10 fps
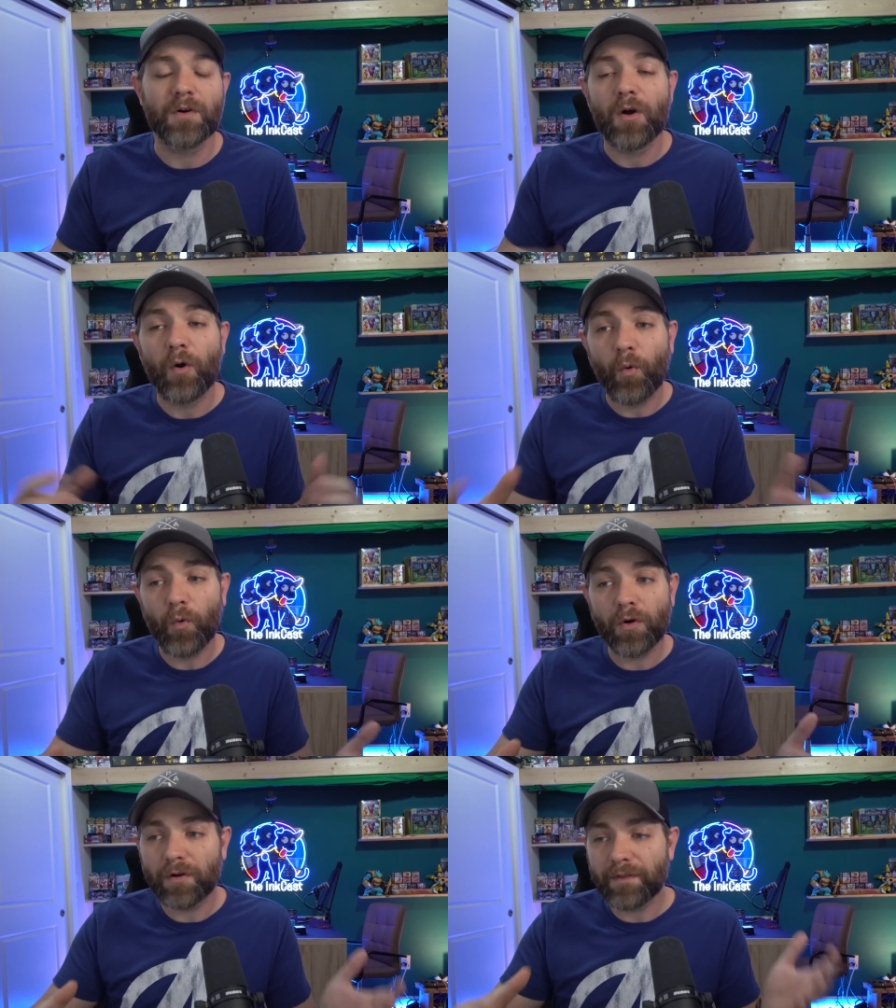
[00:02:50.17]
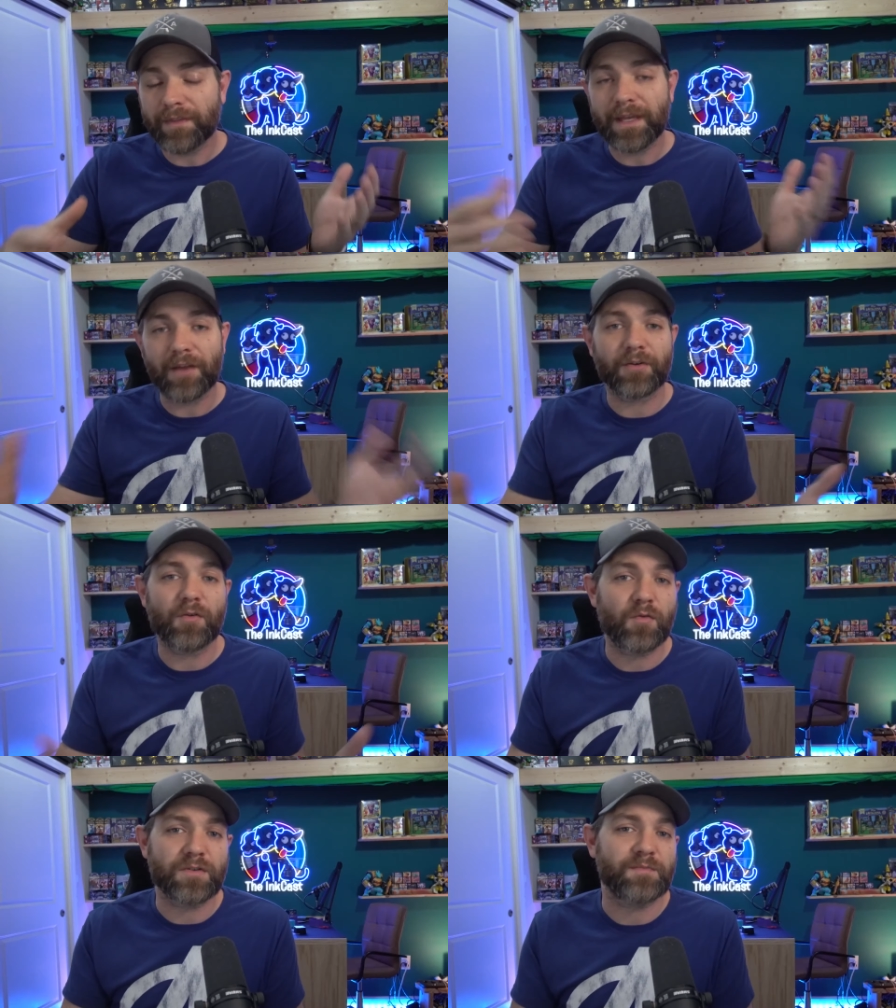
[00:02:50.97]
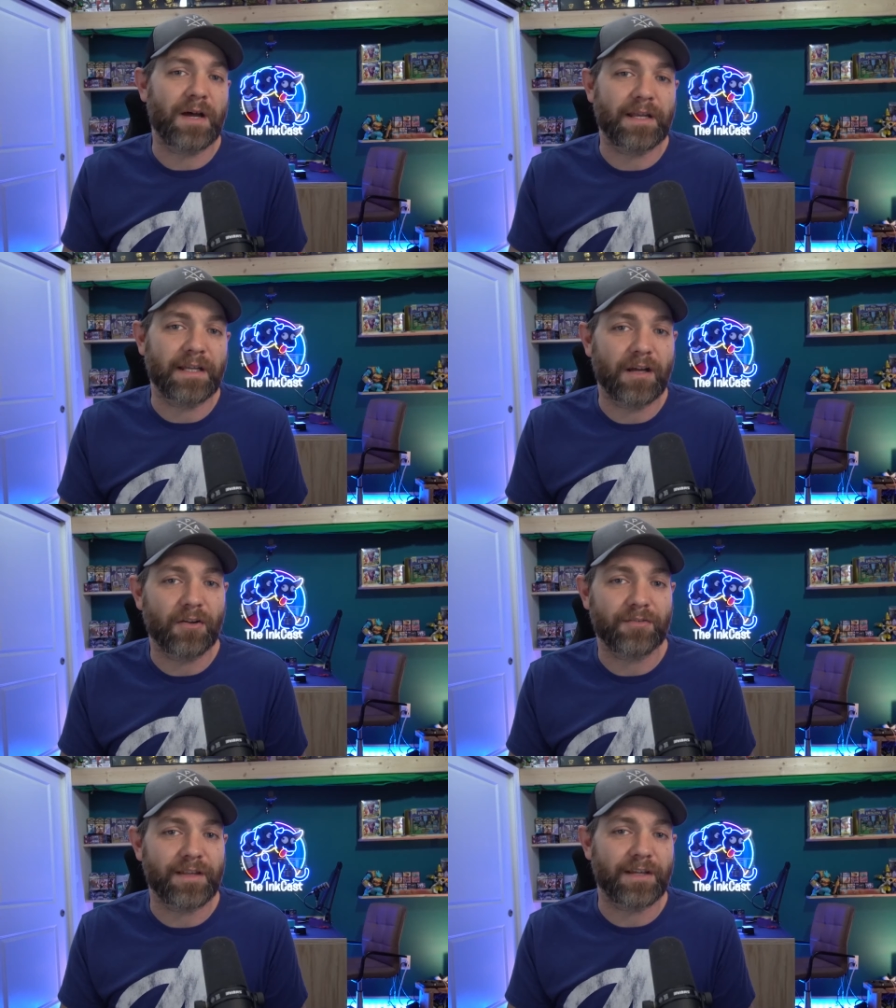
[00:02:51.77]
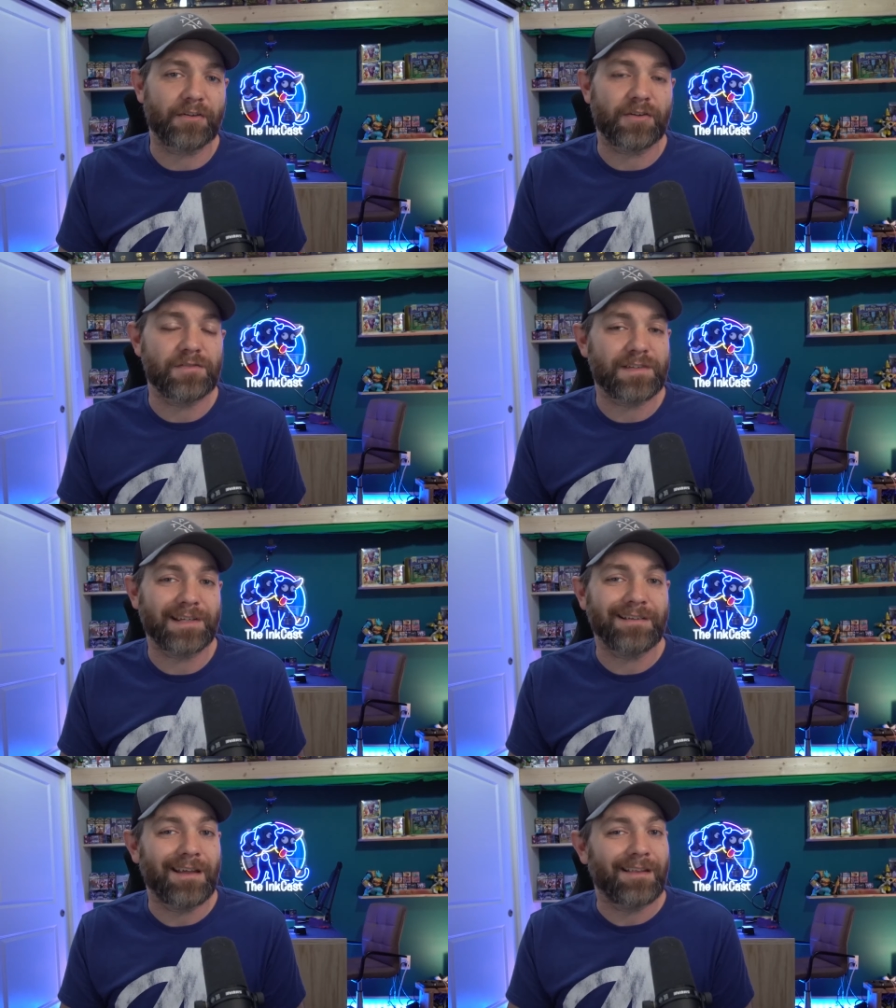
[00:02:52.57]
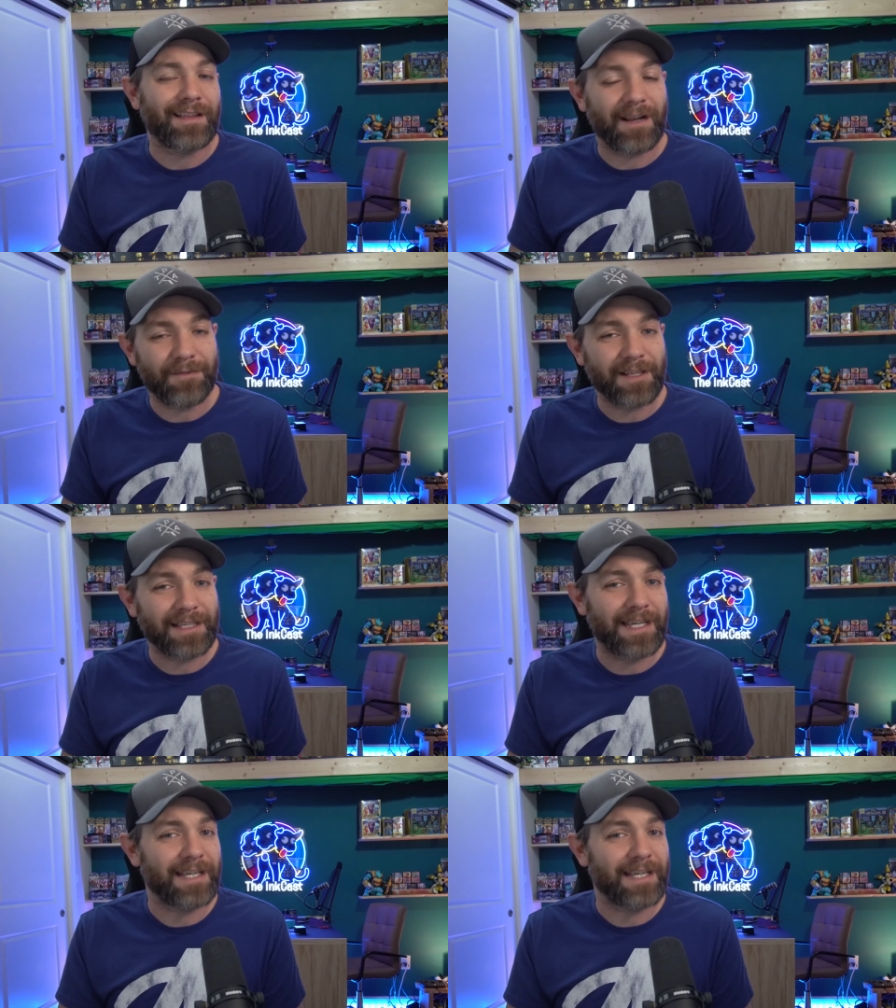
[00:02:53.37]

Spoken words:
or the other corresponding color that you're using, and I feel like he gets